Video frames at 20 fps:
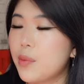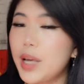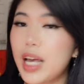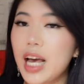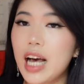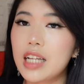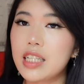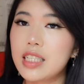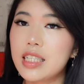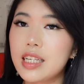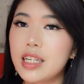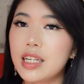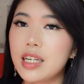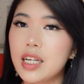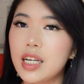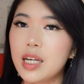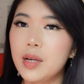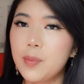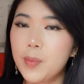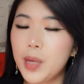We had
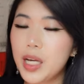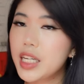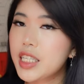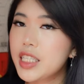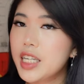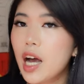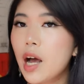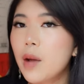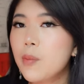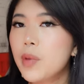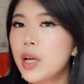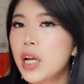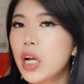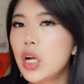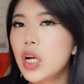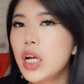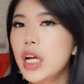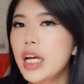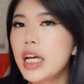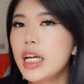to pick a time
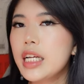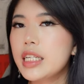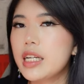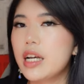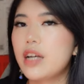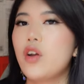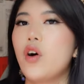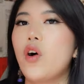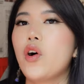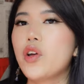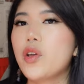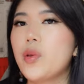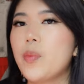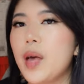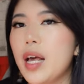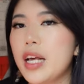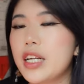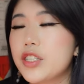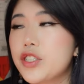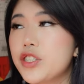period, an
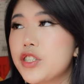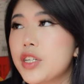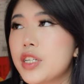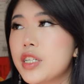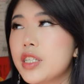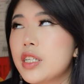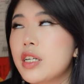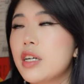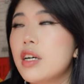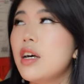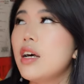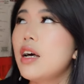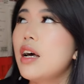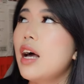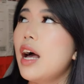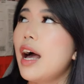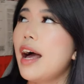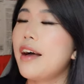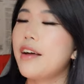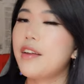occupation,
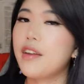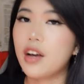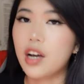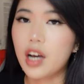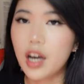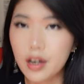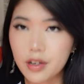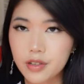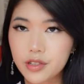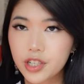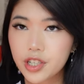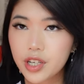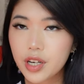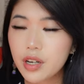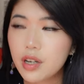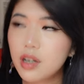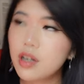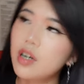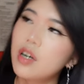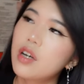and a
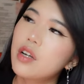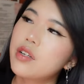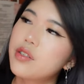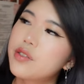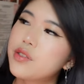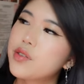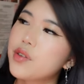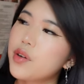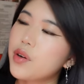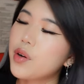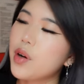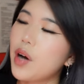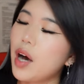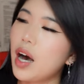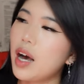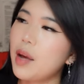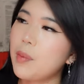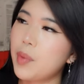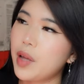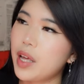culture. So
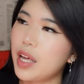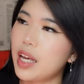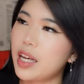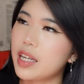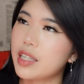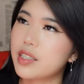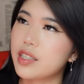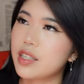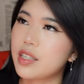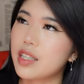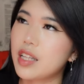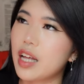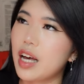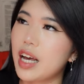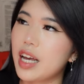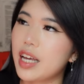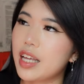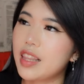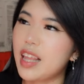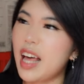I picked
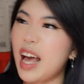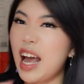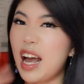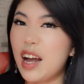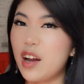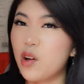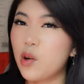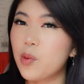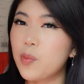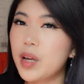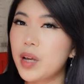like the Edo